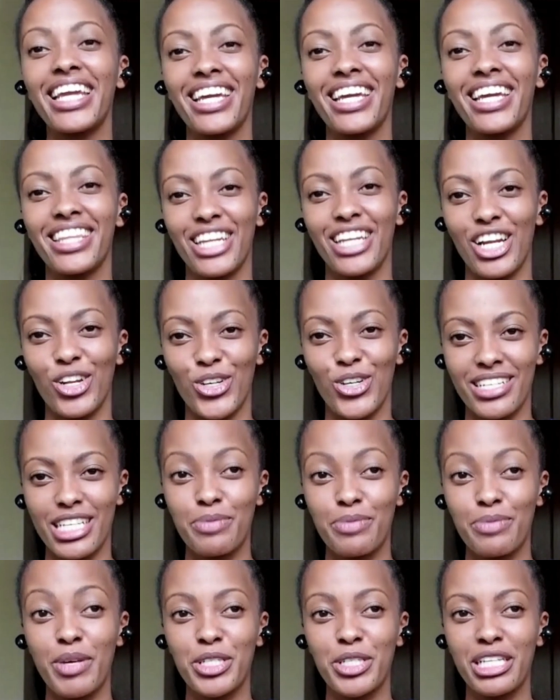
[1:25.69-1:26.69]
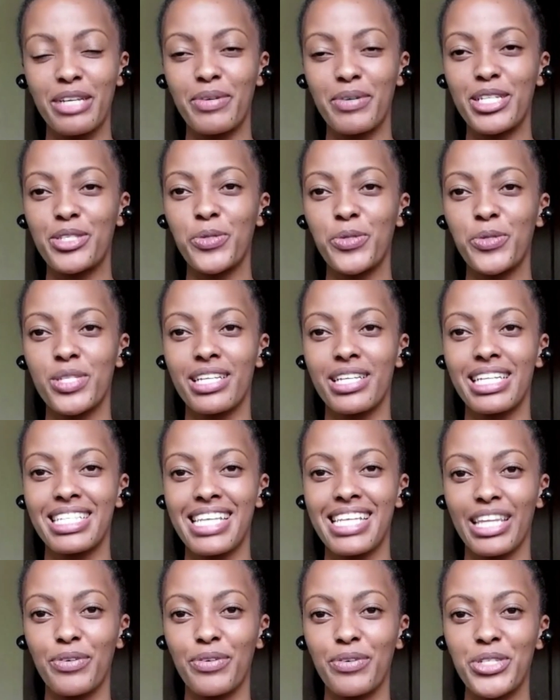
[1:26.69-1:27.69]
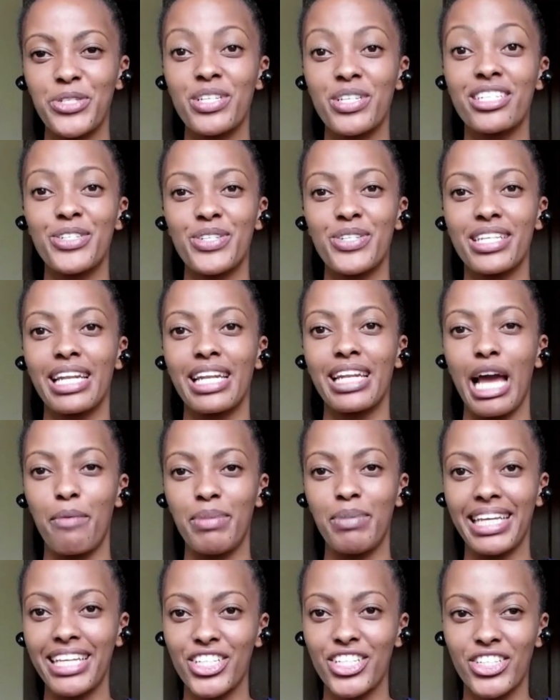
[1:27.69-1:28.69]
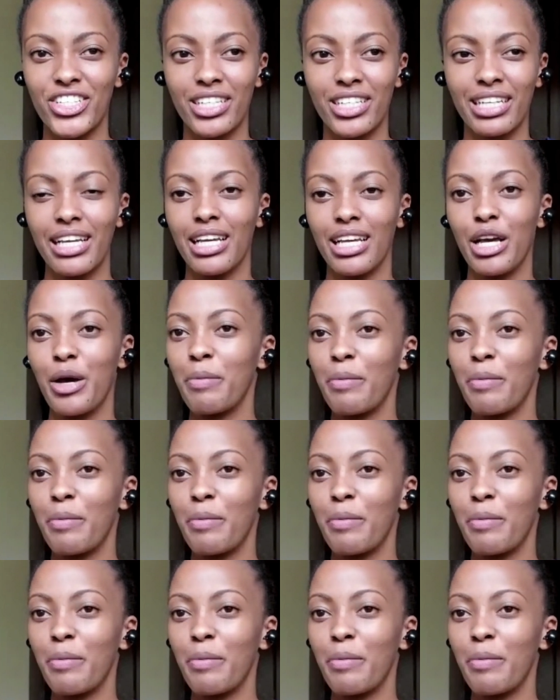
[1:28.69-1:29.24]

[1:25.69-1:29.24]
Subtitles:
I hear that a lot, especially when schools start saying they want to introduce an application.